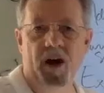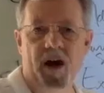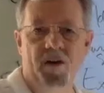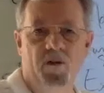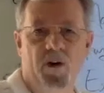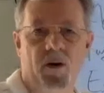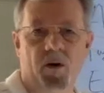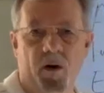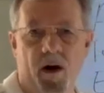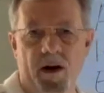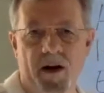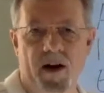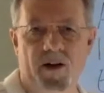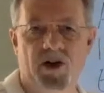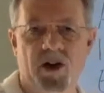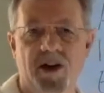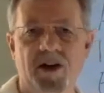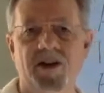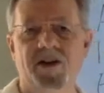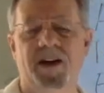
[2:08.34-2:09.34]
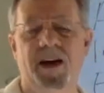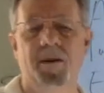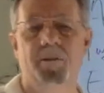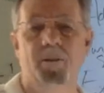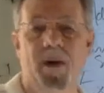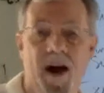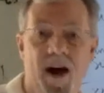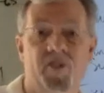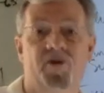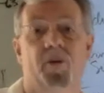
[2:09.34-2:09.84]
traveling right now. She's just
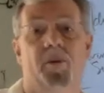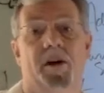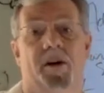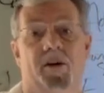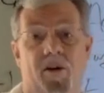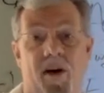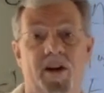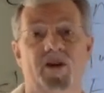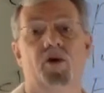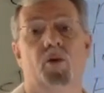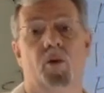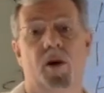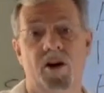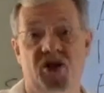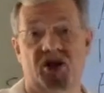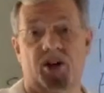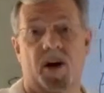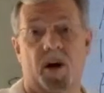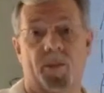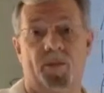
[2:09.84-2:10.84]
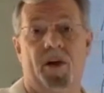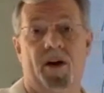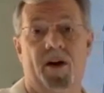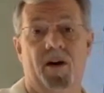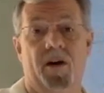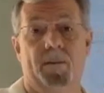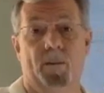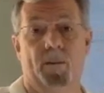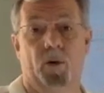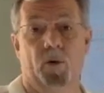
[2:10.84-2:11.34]
getting back from a graduation up
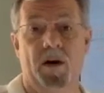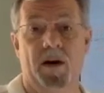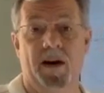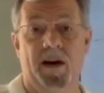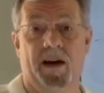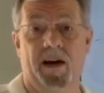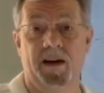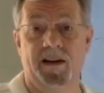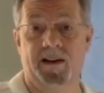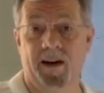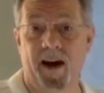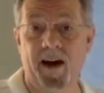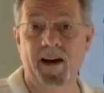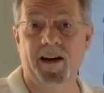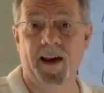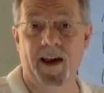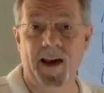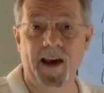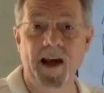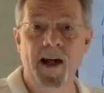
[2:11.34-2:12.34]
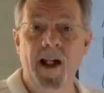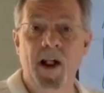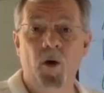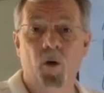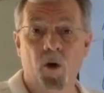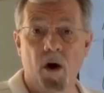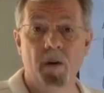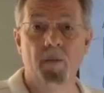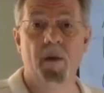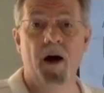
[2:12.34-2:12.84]
there in Berea, Kentucky,
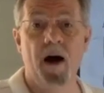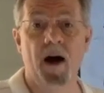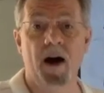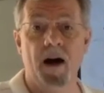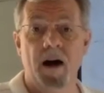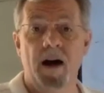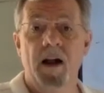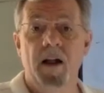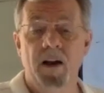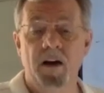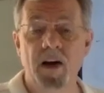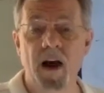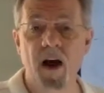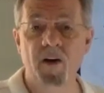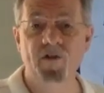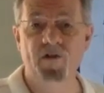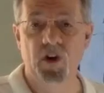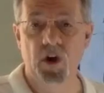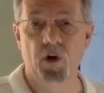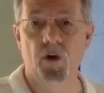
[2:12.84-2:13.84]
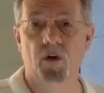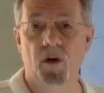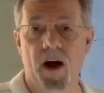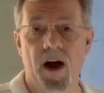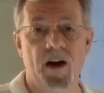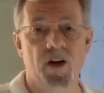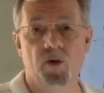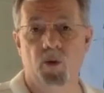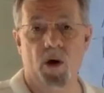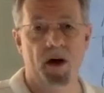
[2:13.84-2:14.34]
where my nephew
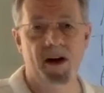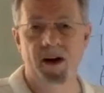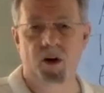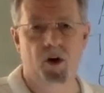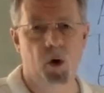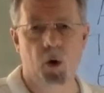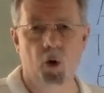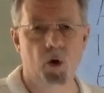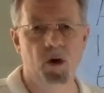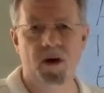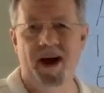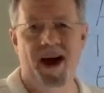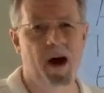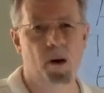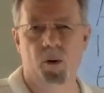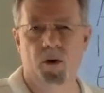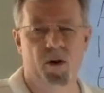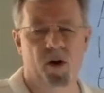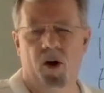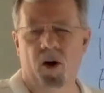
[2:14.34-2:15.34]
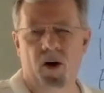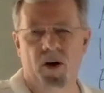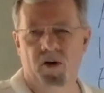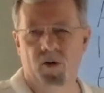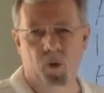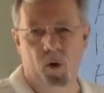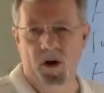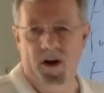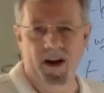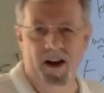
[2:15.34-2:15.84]
graduated. Cool guy, one of the
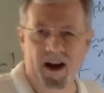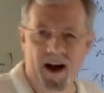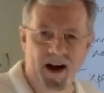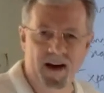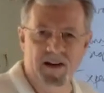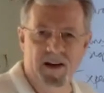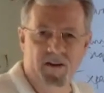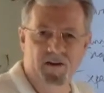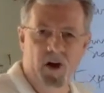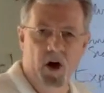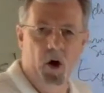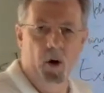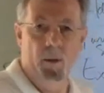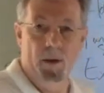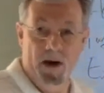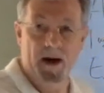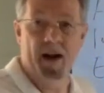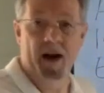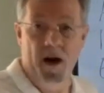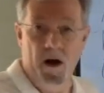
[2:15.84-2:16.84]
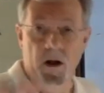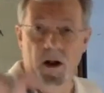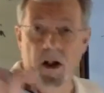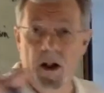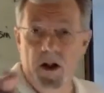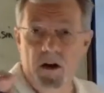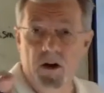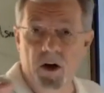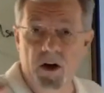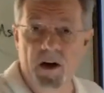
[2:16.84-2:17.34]
hardest working guys I know. But anyhow,
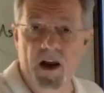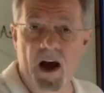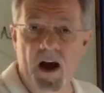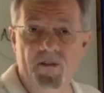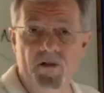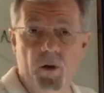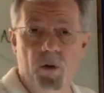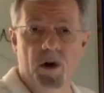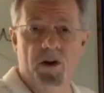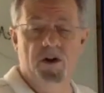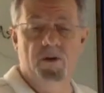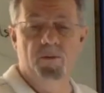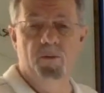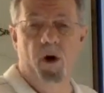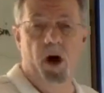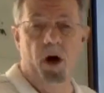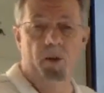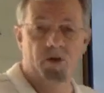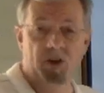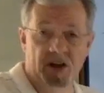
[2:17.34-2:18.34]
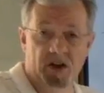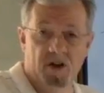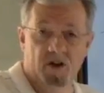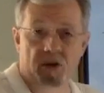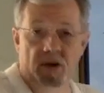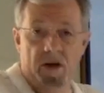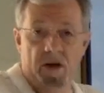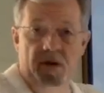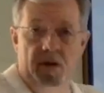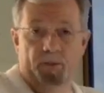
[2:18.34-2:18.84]
good to have you with us, mom.
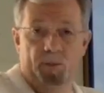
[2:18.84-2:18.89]
She's